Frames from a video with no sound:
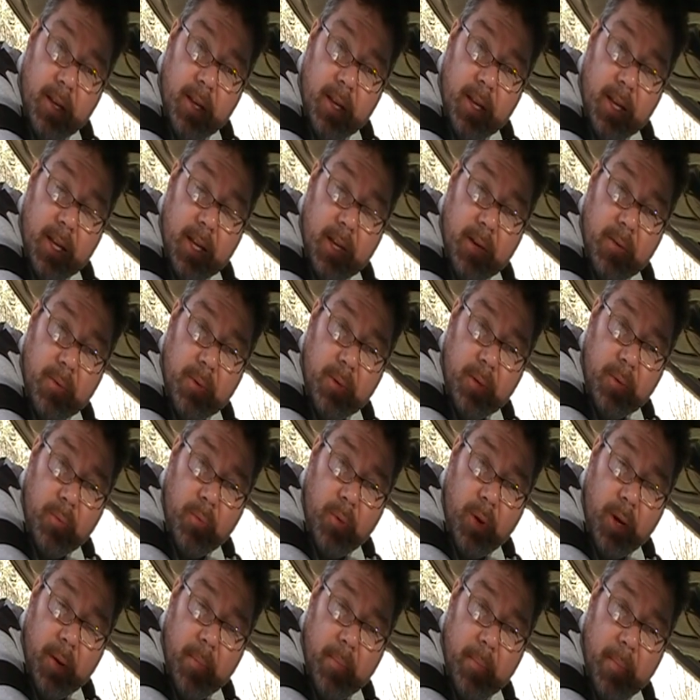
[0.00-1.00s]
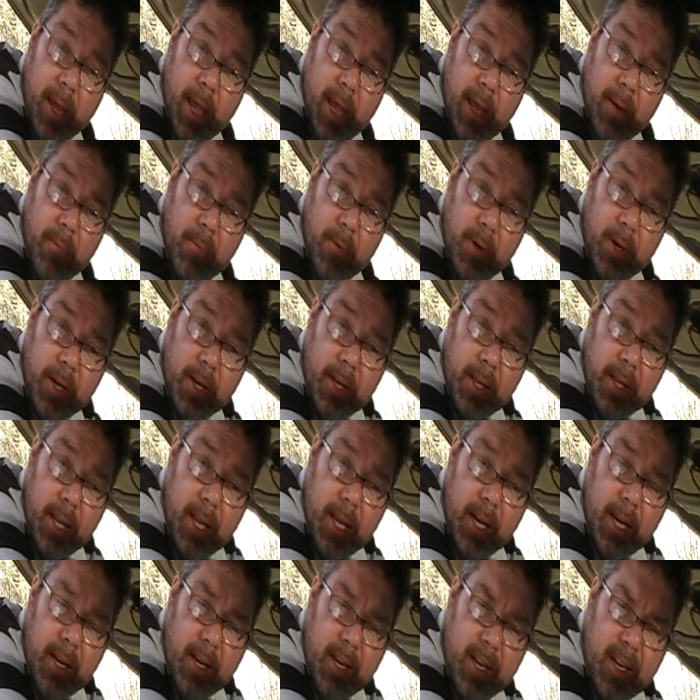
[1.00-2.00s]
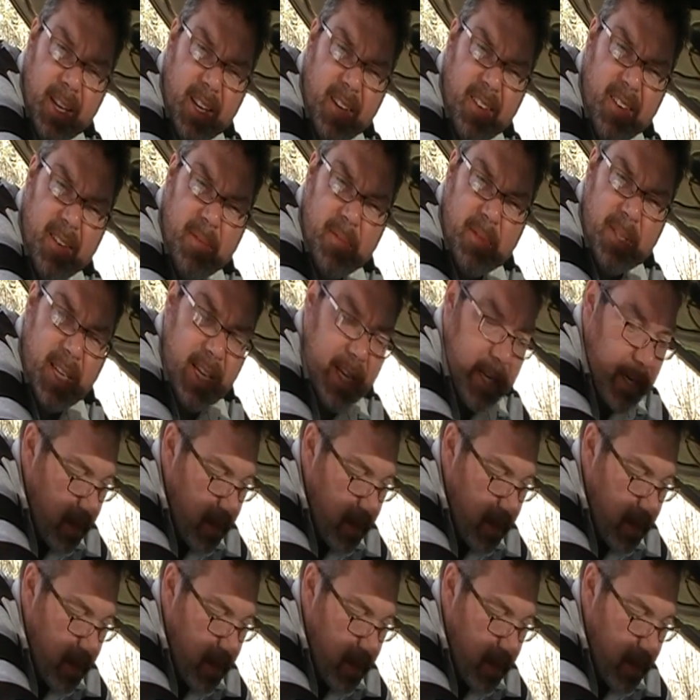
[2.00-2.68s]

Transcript: equal to one bad one, and then, you know what I'm saying?